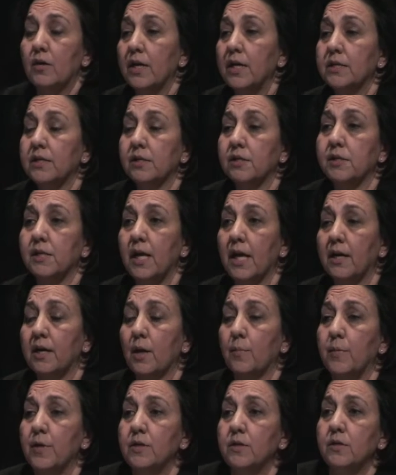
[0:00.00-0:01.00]
need to stand
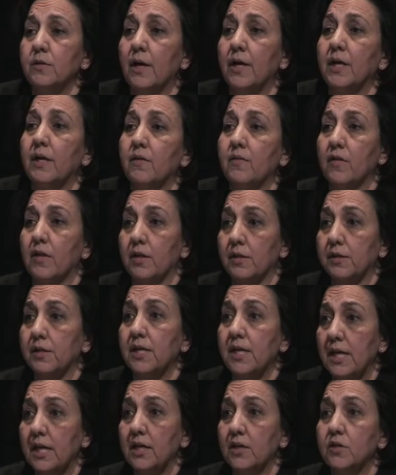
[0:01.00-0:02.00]
up and do any of this.
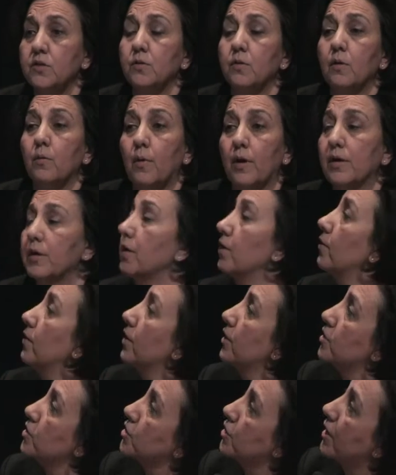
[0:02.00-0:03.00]
He can do it while you're in
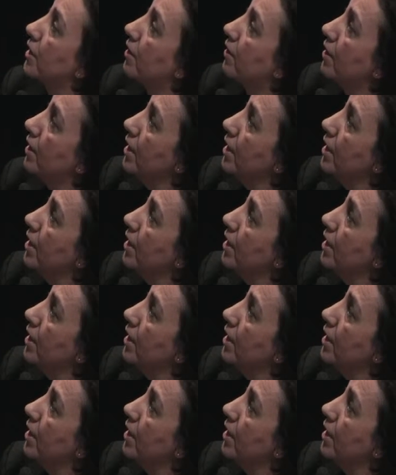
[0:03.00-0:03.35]
a chair.